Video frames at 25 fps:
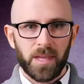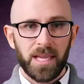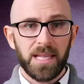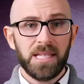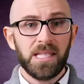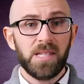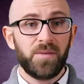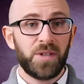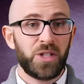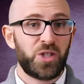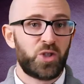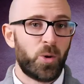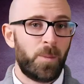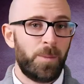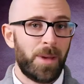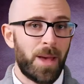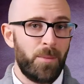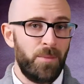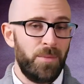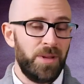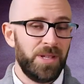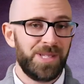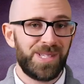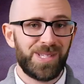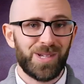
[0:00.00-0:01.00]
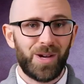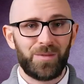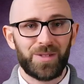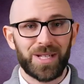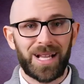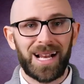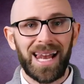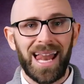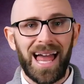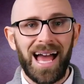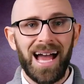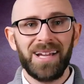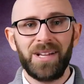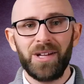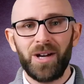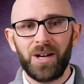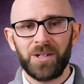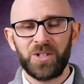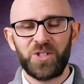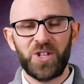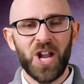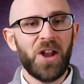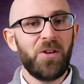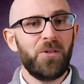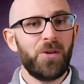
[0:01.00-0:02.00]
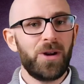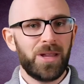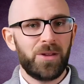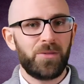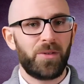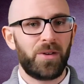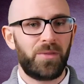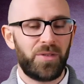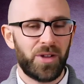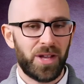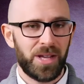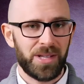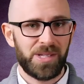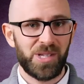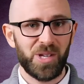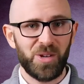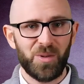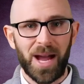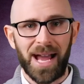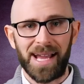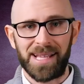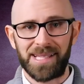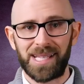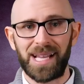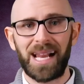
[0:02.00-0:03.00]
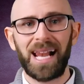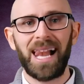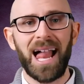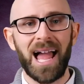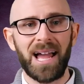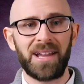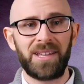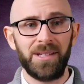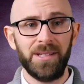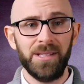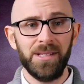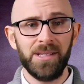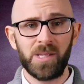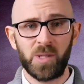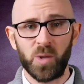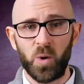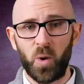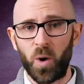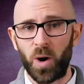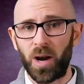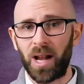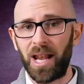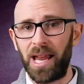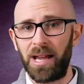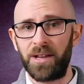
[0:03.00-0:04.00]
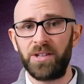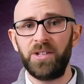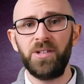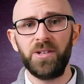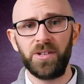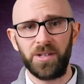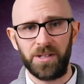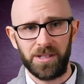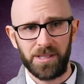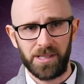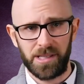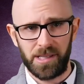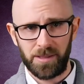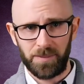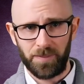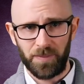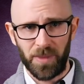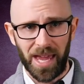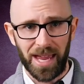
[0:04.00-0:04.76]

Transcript: Individual members of a claque are generally referred to as claquers or claqueurs,